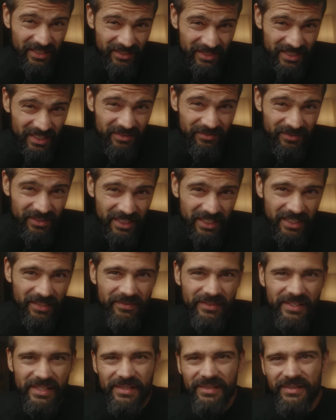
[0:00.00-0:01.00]
yourself in any
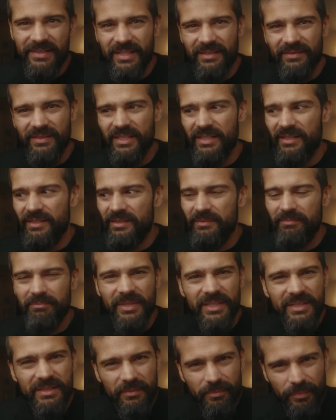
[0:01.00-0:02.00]
of these? Have I missed a